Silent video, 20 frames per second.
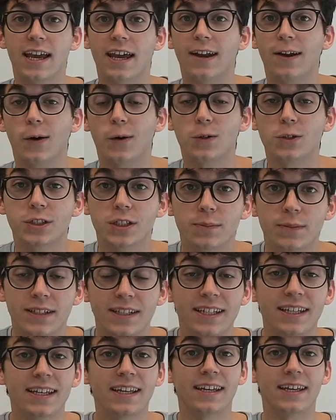And
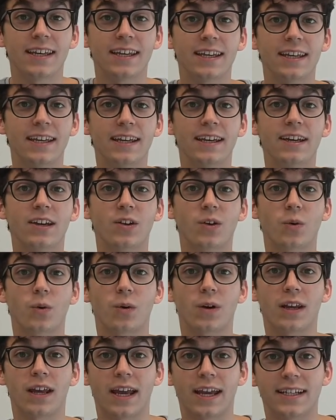ultimately, he
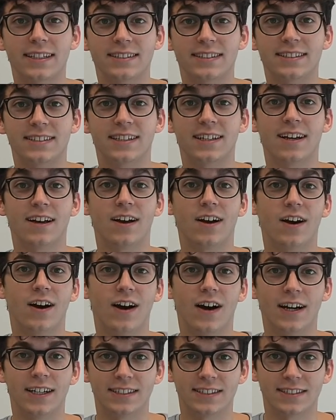creates
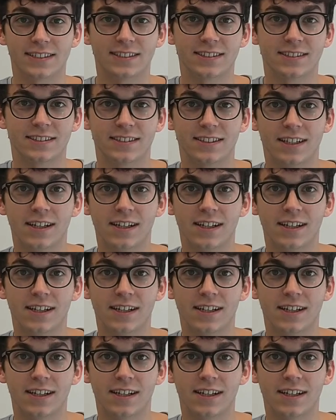us.